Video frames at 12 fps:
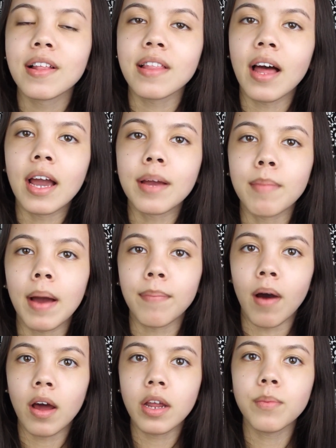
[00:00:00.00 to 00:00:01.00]
Like my
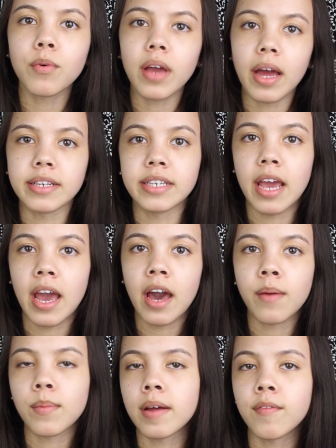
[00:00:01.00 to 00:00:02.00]
body will get
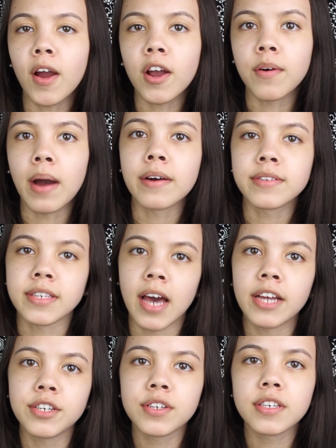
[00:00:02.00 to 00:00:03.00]
tan whenever I go
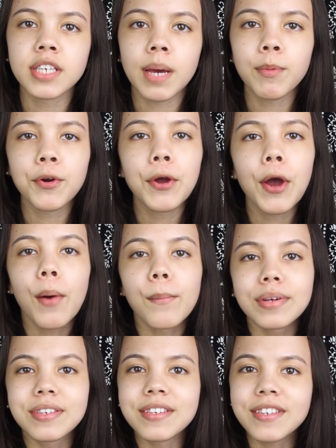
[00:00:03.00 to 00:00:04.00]
outside during the summer,
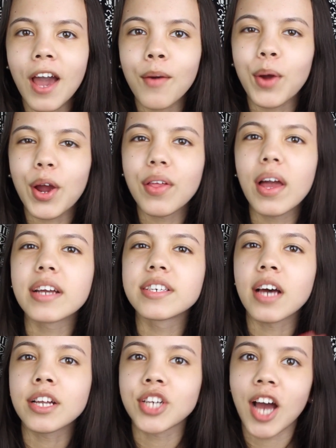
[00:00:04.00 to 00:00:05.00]
but since I wear like
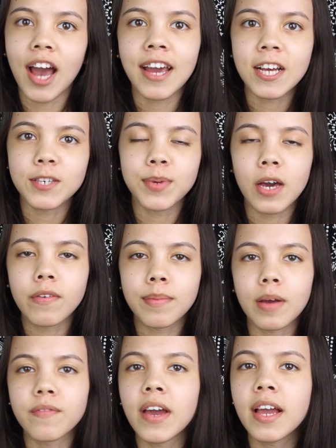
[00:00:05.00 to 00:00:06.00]
such high SPF on
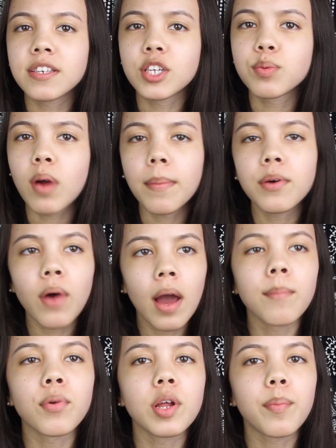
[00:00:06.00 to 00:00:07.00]
my face, it's probably
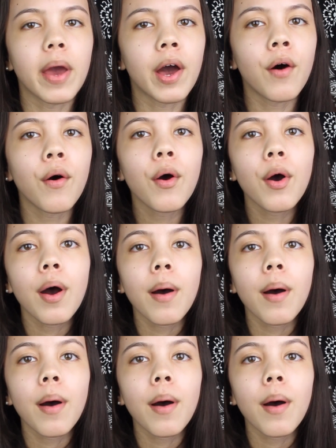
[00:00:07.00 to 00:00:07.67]
why I'm pretty pale.